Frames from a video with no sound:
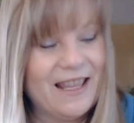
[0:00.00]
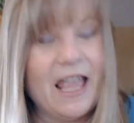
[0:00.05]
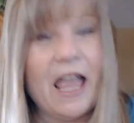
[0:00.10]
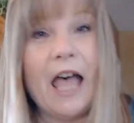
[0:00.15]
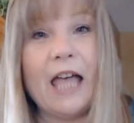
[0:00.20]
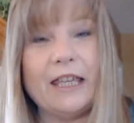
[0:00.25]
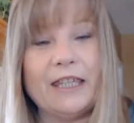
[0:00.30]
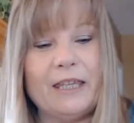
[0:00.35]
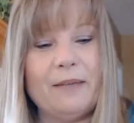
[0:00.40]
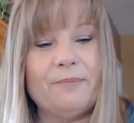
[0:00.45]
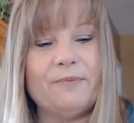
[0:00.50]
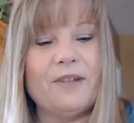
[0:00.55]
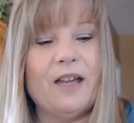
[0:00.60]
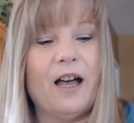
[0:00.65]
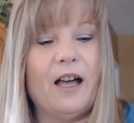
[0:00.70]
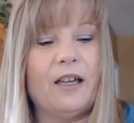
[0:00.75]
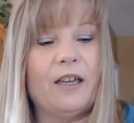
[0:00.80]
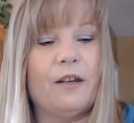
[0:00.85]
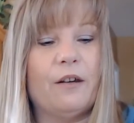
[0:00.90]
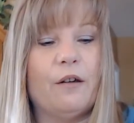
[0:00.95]
I keep
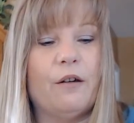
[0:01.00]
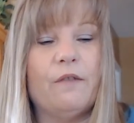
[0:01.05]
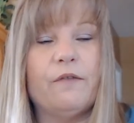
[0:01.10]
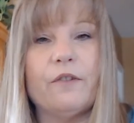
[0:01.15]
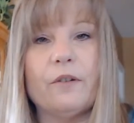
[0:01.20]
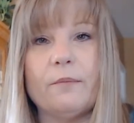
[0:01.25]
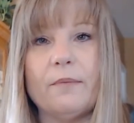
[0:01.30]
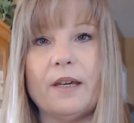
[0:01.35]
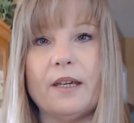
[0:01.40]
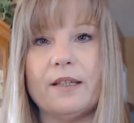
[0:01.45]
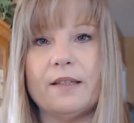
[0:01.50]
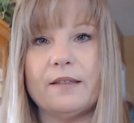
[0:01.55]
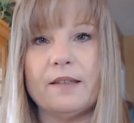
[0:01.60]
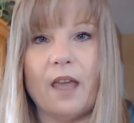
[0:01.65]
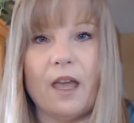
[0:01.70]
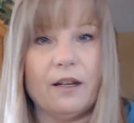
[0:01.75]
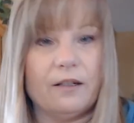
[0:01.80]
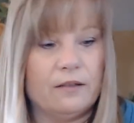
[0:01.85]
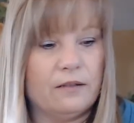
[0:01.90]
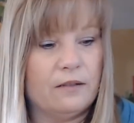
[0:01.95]
knocking over my
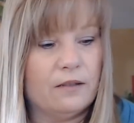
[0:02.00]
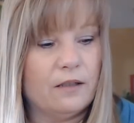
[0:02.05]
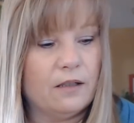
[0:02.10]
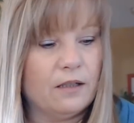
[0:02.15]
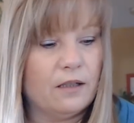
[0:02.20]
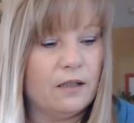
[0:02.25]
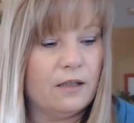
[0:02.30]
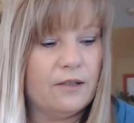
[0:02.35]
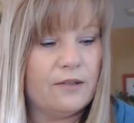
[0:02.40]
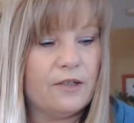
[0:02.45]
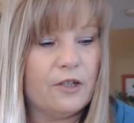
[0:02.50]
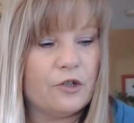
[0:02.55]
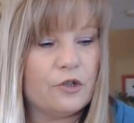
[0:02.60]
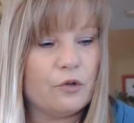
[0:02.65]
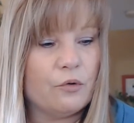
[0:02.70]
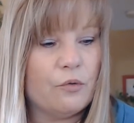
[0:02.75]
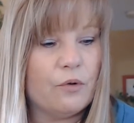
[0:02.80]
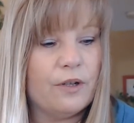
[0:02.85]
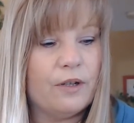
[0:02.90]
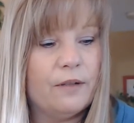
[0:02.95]
Zen
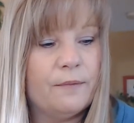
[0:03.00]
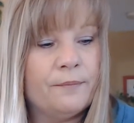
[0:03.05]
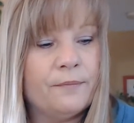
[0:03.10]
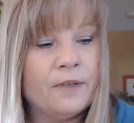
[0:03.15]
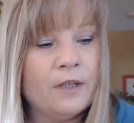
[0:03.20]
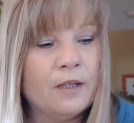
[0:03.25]
essential oil.